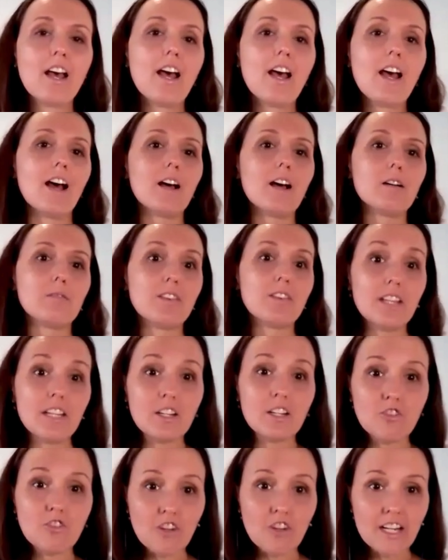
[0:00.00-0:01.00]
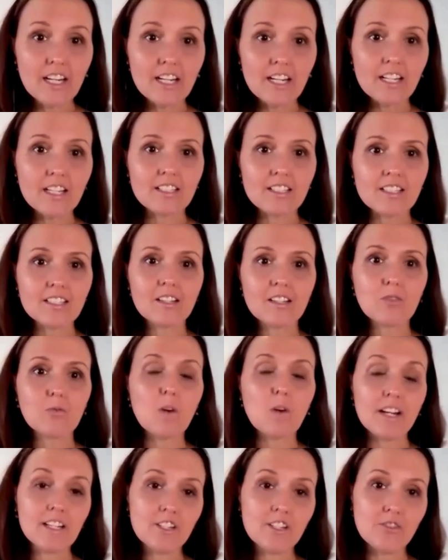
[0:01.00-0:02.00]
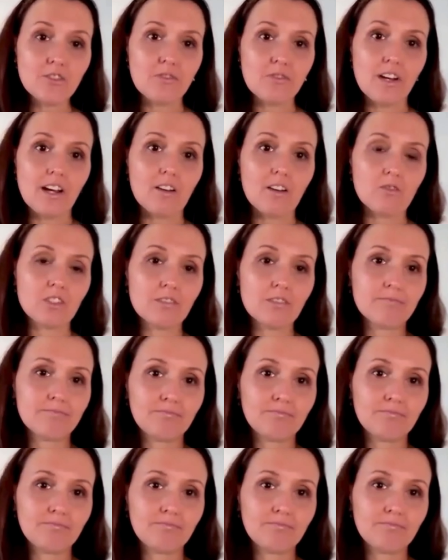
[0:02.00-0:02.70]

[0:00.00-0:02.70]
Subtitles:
the ingredients, what did you found?